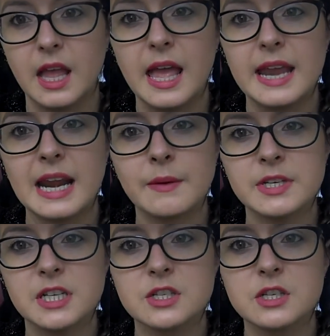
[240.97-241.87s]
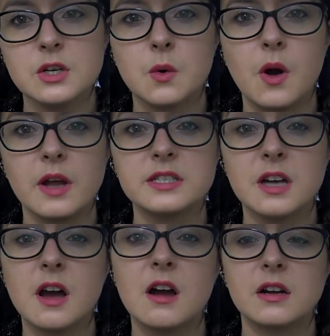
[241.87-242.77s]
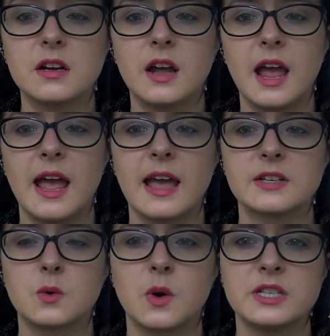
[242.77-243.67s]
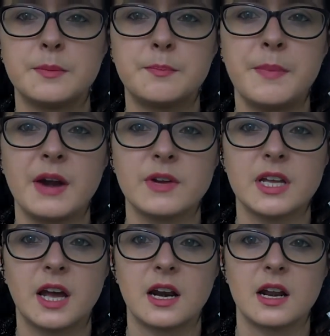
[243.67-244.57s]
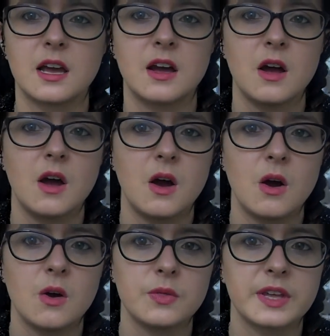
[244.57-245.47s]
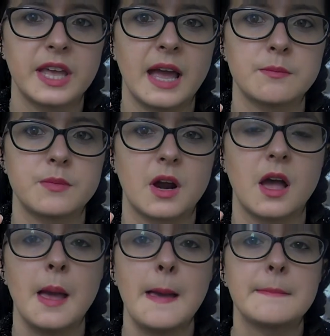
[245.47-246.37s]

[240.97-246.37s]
Now it does look quite dark and quite a berry colour on the camera,